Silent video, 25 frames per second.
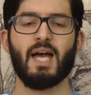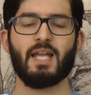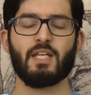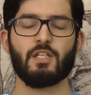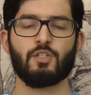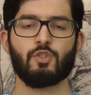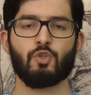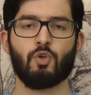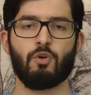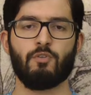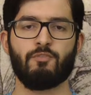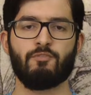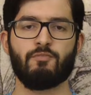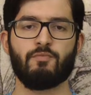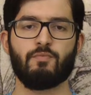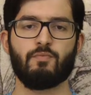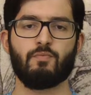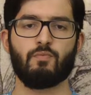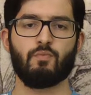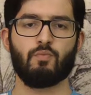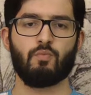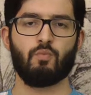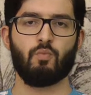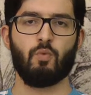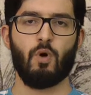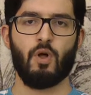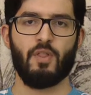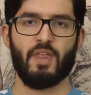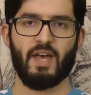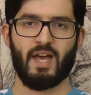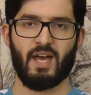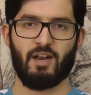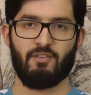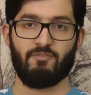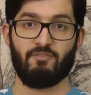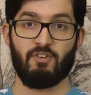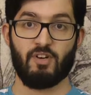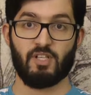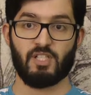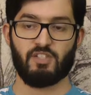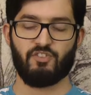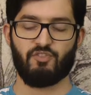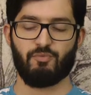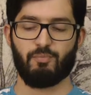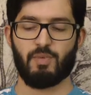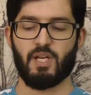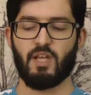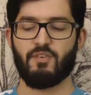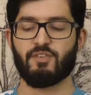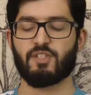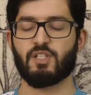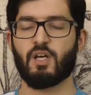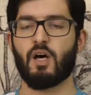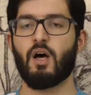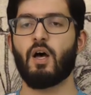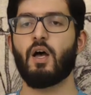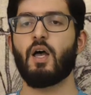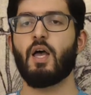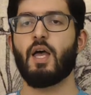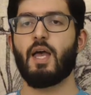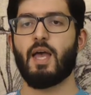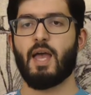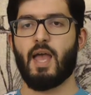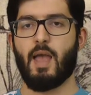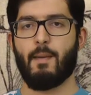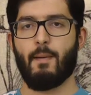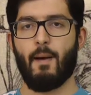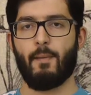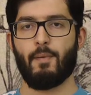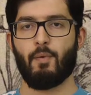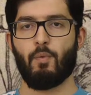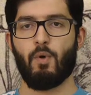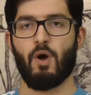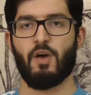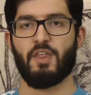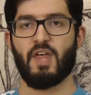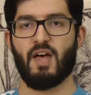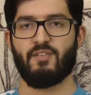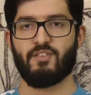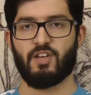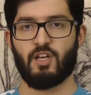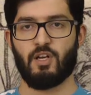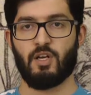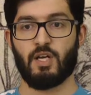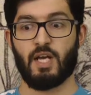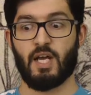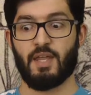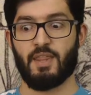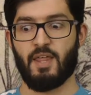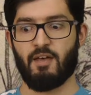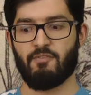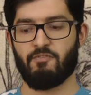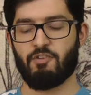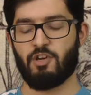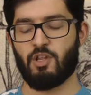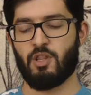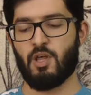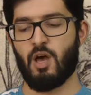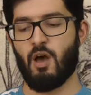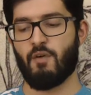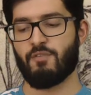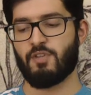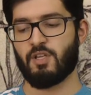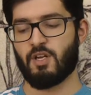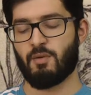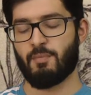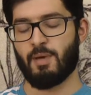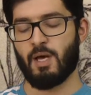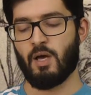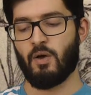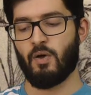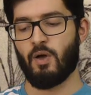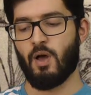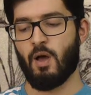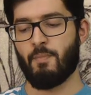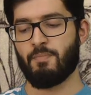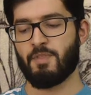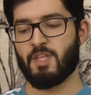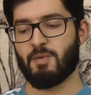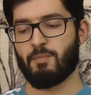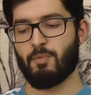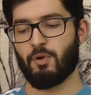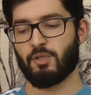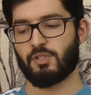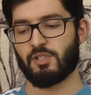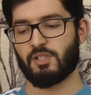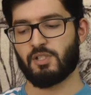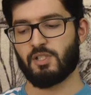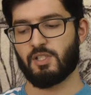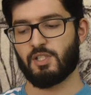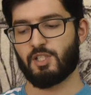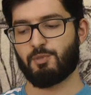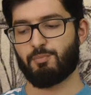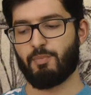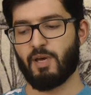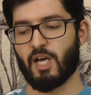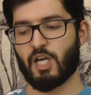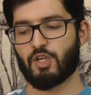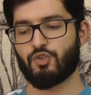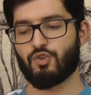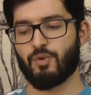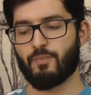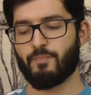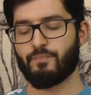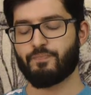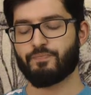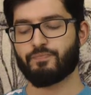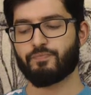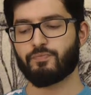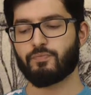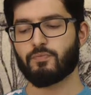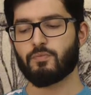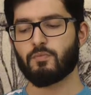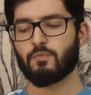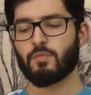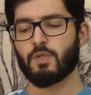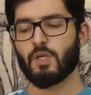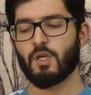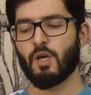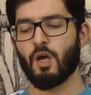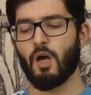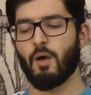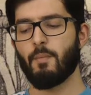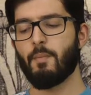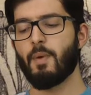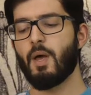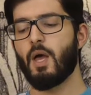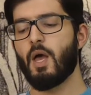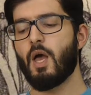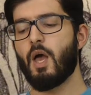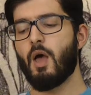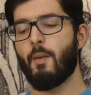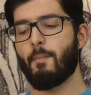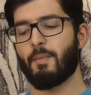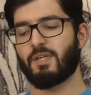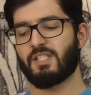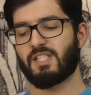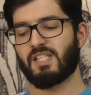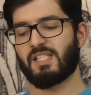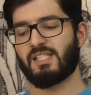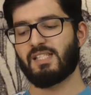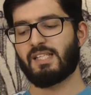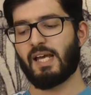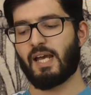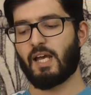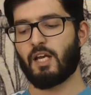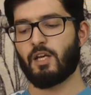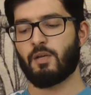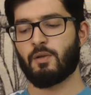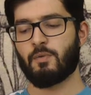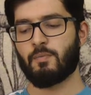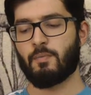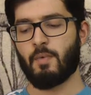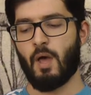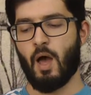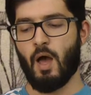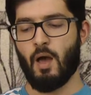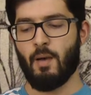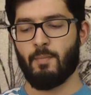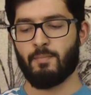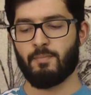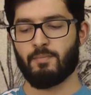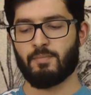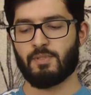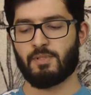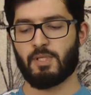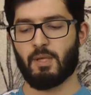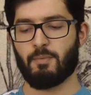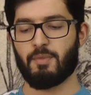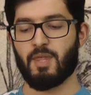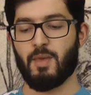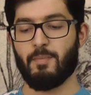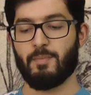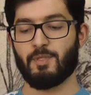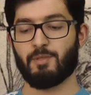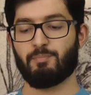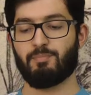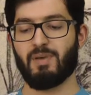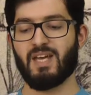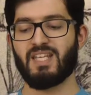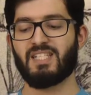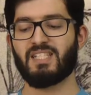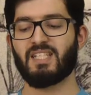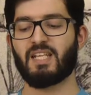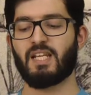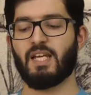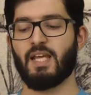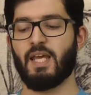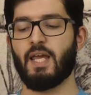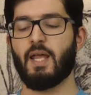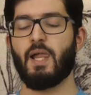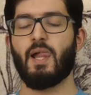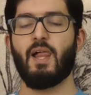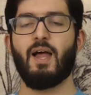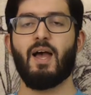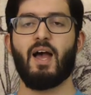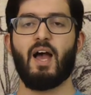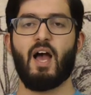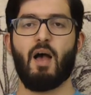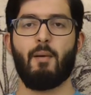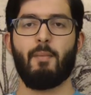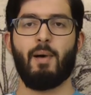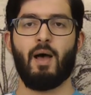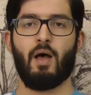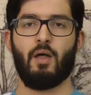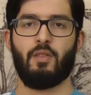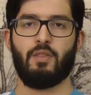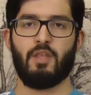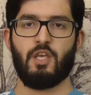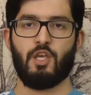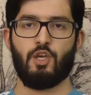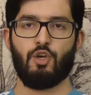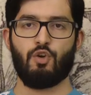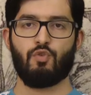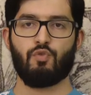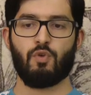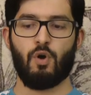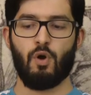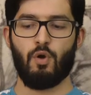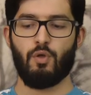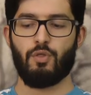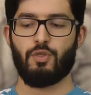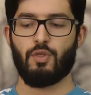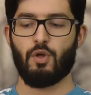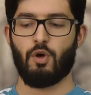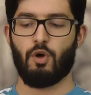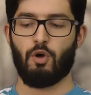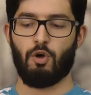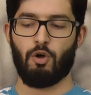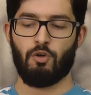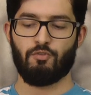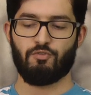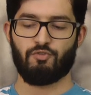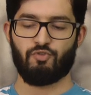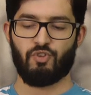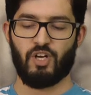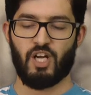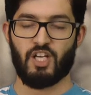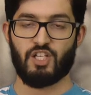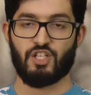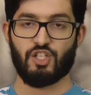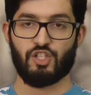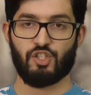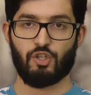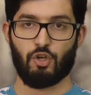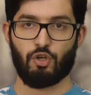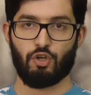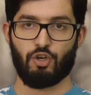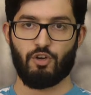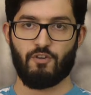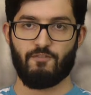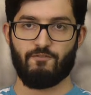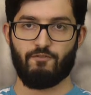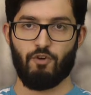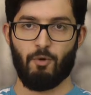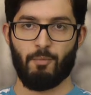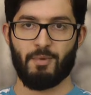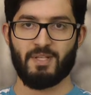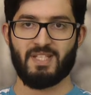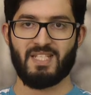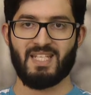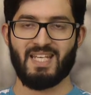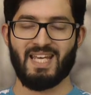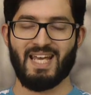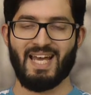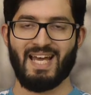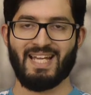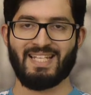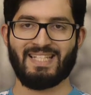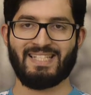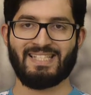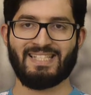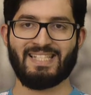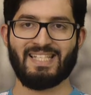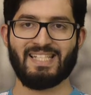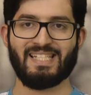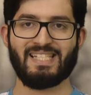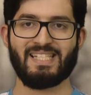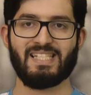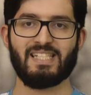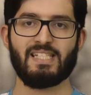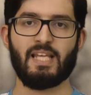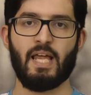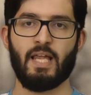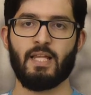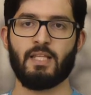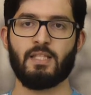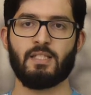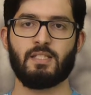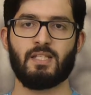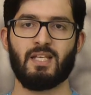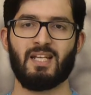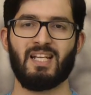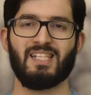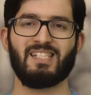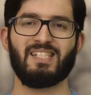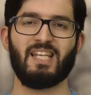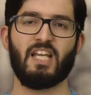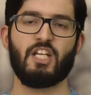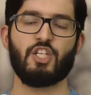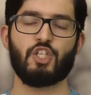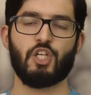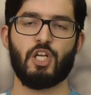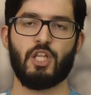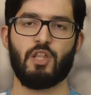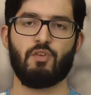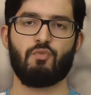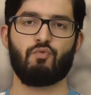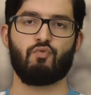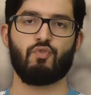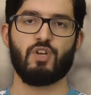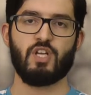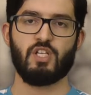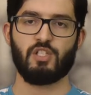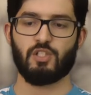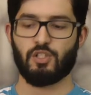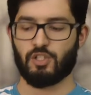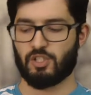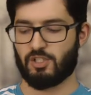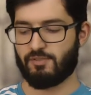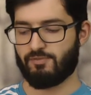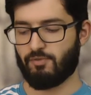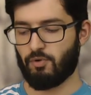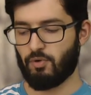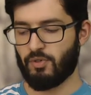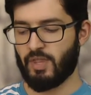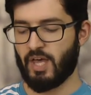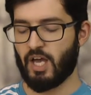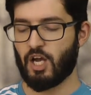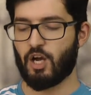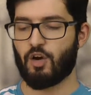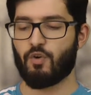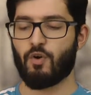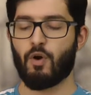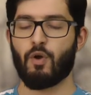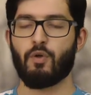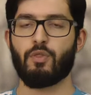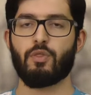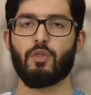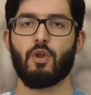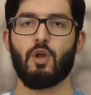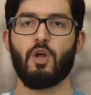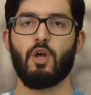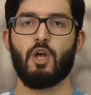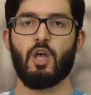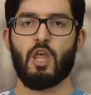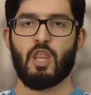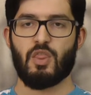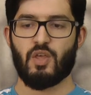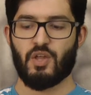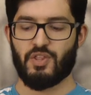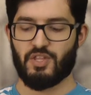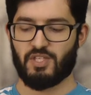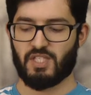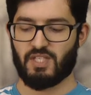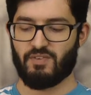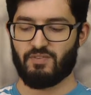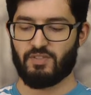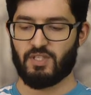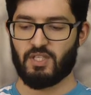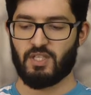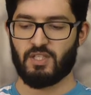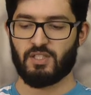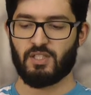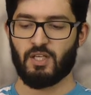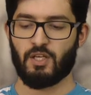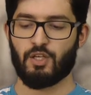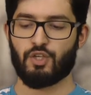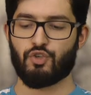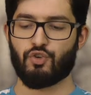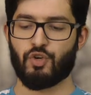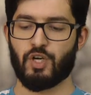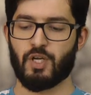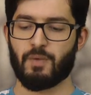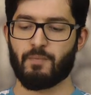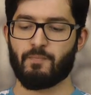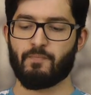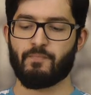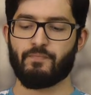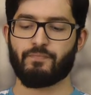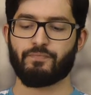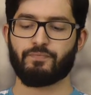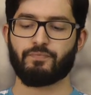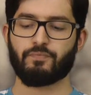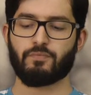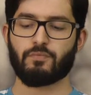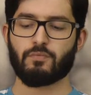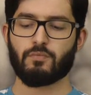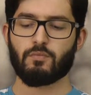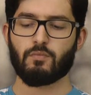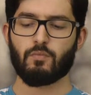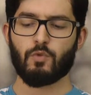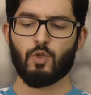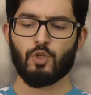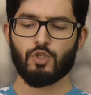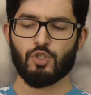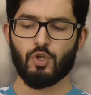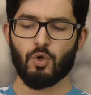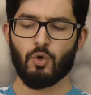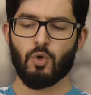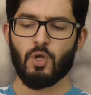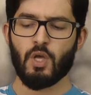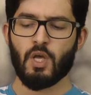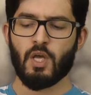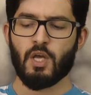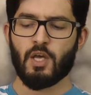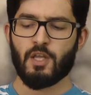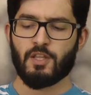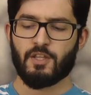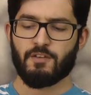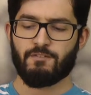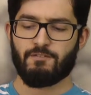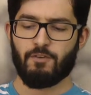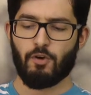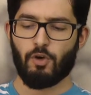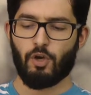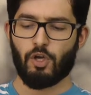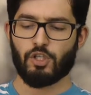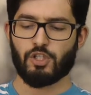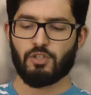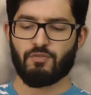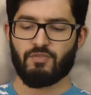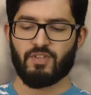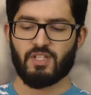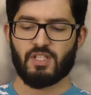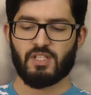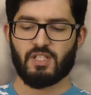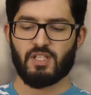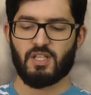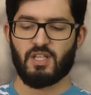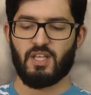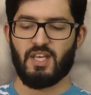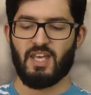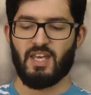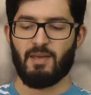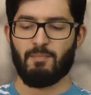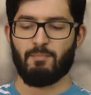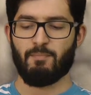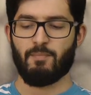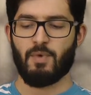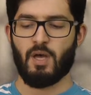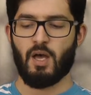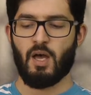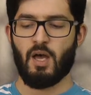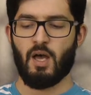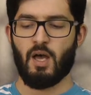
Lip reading: sort of what their kind of various different beliefs are, it might be worth having a look at that video that I've done about the Protestant spectrum. Because the second sub-theme is basically about the growth of religious non-conformity and dissent, and essentially the reasons for that growth throughout the 17th century. So the focus of this theme,